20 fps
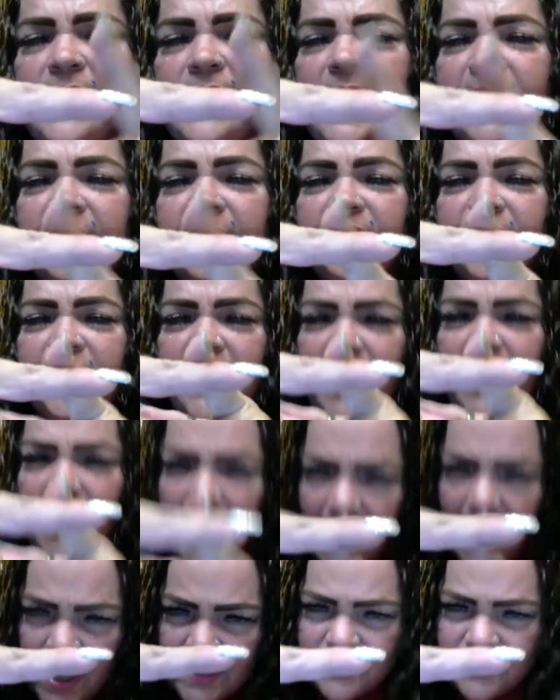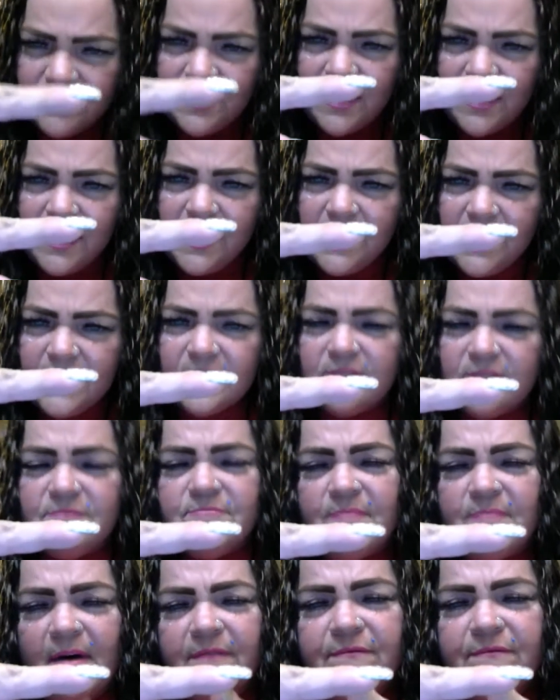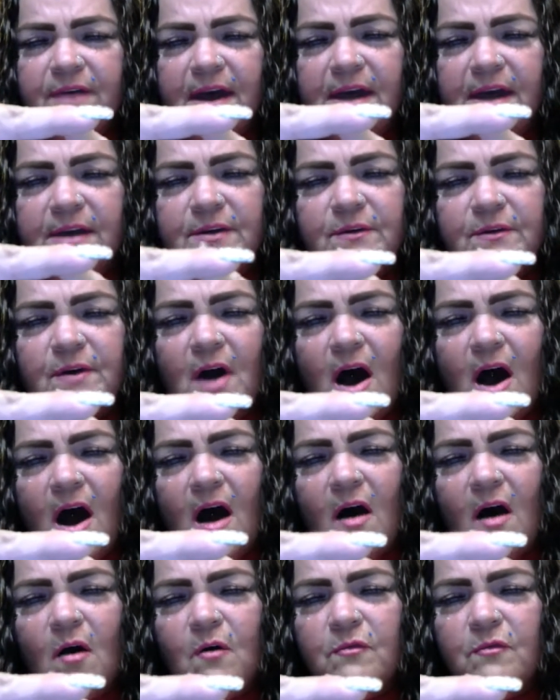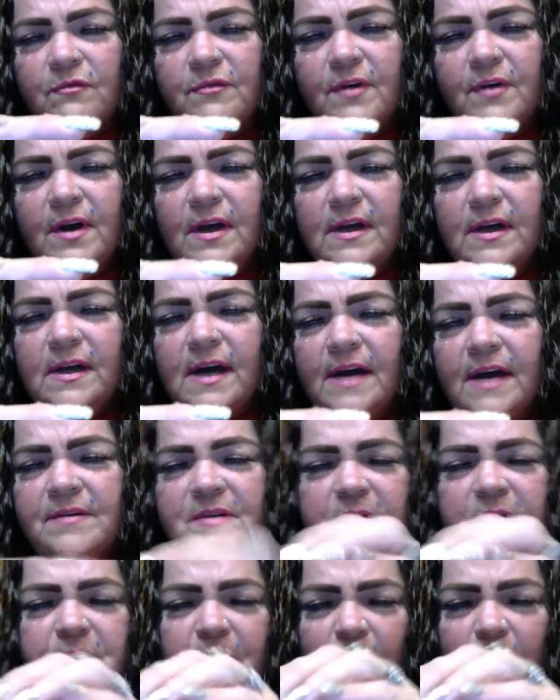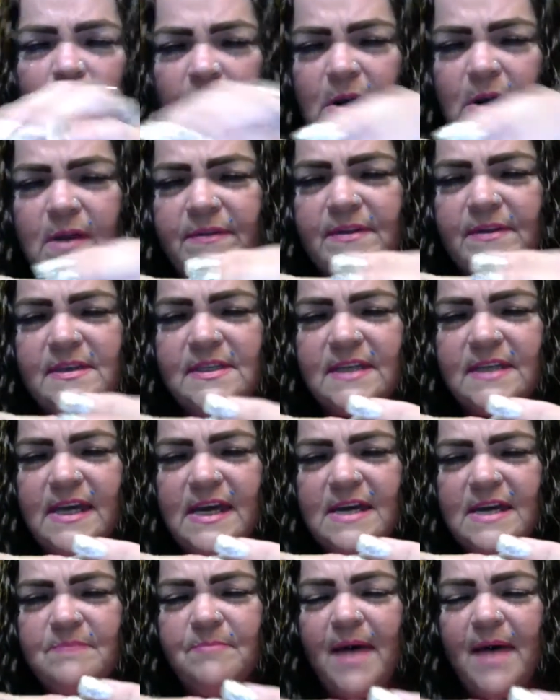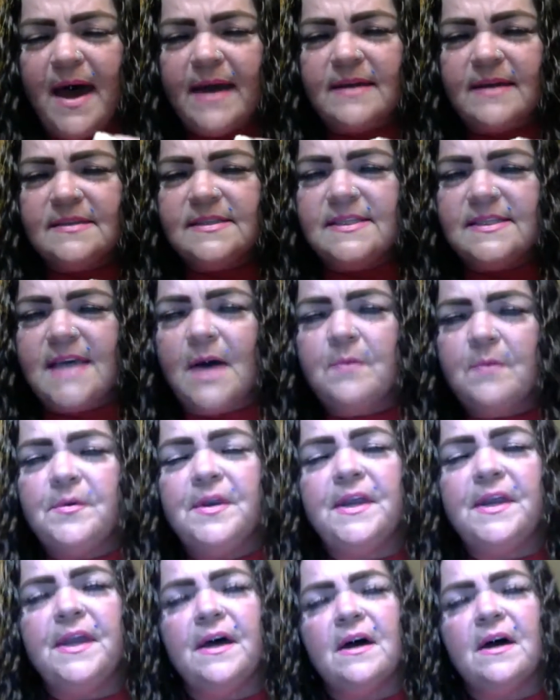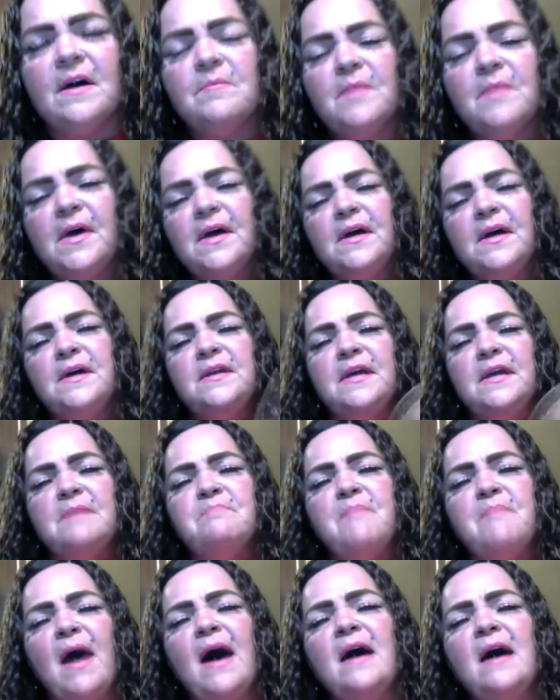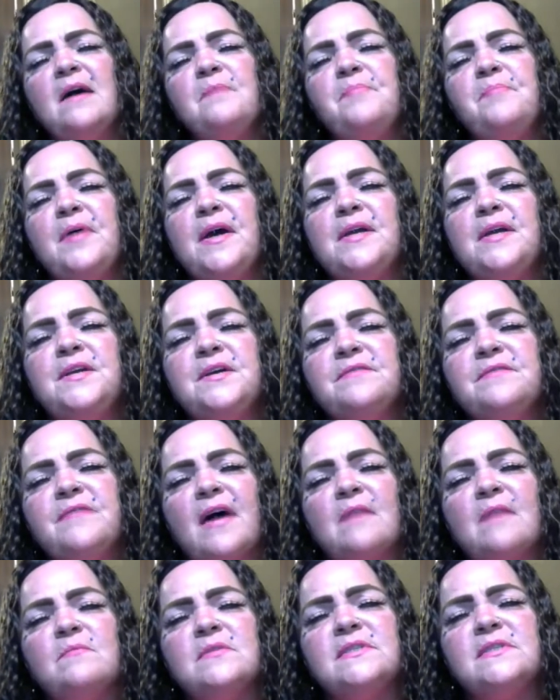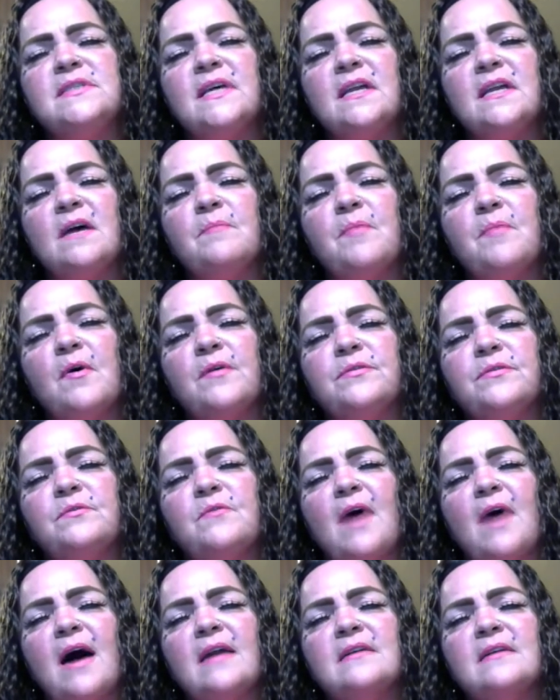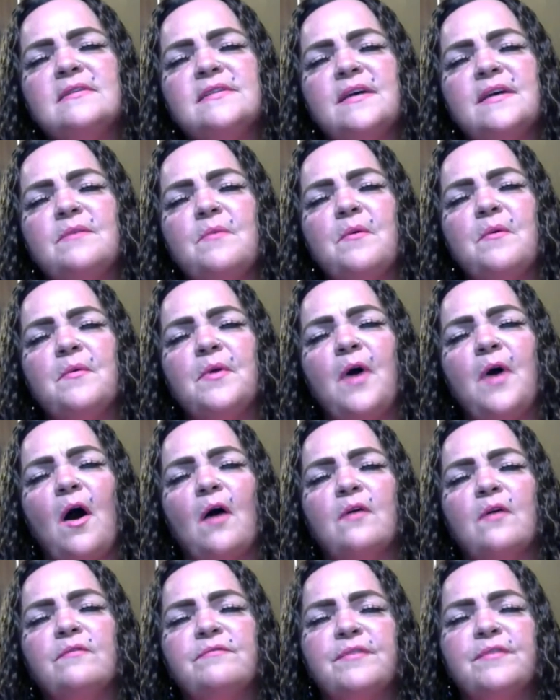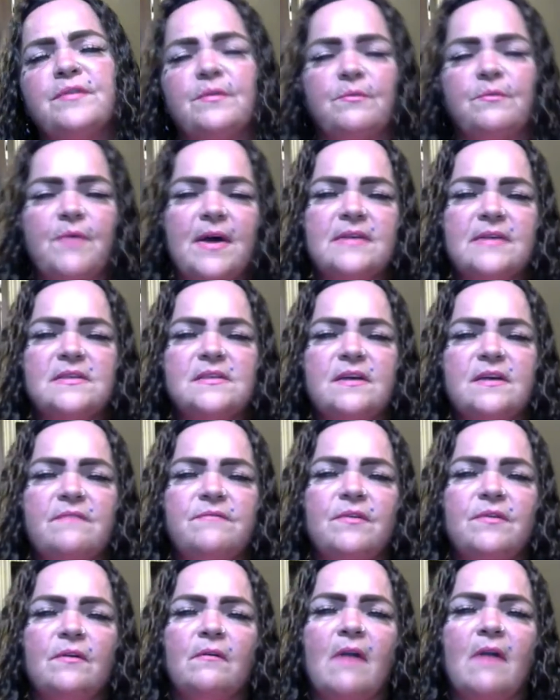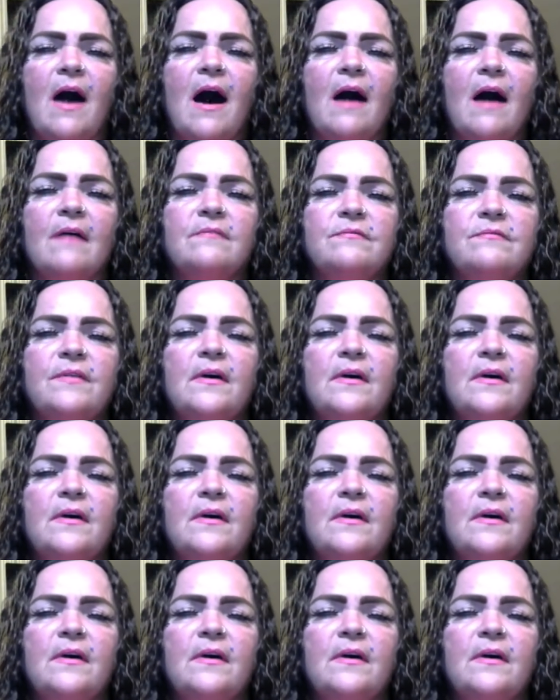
and cutting the end of my finger off and then pulling the skin back and sewing it up. In my opinion, that would set up arthritis and it would hurt for the rest of your life.